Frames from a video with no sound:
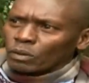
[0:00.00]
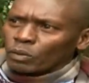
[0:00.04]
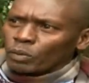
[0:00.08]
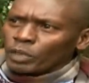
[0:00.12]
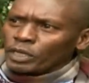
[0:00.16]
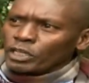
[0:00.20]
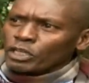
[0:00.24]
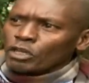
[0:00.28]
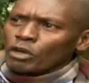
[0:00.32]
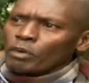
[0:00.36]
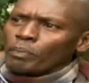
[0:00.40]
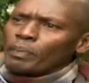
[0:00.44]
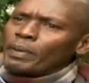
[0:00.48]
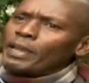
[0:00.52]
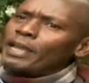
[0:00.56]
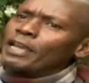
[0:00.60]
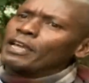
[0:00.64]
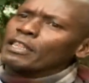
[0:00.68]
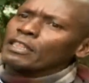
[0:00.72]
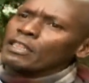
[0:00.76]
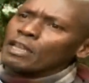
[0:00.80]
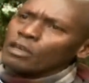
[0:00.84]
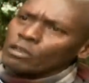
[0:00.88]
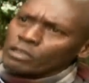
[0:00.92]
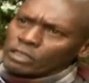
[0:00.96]
When you pay
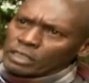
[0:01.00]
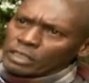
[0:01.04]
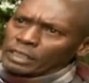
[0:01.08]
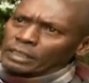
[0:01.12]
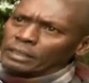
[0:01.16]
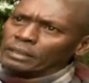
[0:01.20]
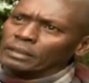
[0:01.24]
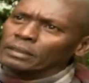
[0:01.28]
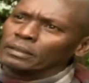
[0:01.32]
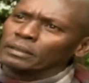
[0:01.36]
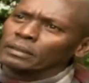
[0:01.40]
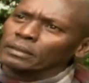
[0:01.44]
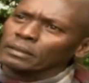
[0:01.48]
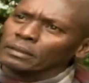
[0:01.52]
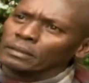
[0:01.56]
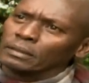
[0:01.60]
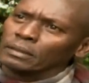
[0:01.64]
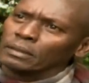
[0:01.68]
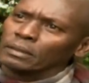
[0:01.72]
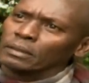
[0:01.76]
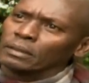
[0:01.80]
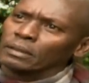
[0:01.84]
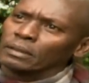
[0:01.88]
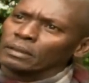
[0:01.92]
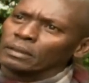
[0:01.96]
a thousand,
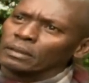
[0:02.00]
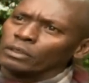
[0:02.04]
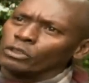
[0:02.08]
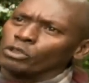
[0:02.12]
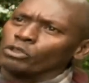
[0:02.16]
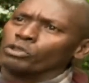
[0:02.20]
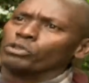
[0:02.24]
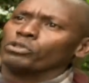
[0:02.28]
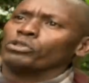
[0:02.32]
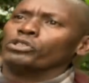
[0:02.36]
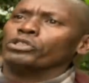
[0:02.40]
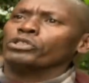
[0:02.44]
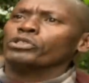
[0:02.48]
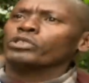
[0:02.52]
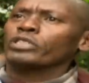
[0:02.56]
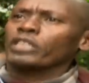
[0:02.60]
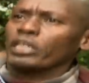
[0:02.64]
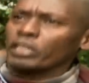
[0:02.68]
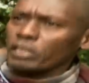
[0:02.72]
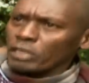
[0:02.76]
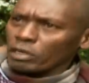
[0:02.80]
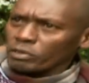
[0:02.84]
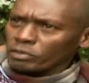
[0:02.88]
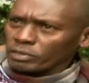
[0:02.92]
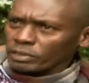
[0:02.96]
you should
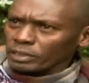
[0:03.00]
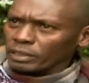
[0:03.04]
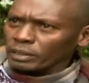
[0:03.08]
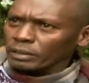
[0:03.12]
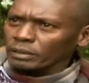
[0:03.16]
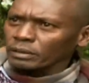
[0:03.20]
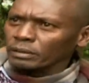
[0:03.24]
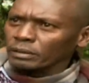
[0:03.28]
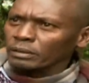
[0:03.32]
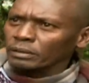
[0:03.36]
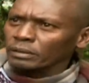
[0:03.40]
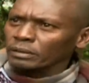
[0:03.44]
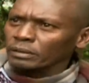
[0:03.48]
use a thousand.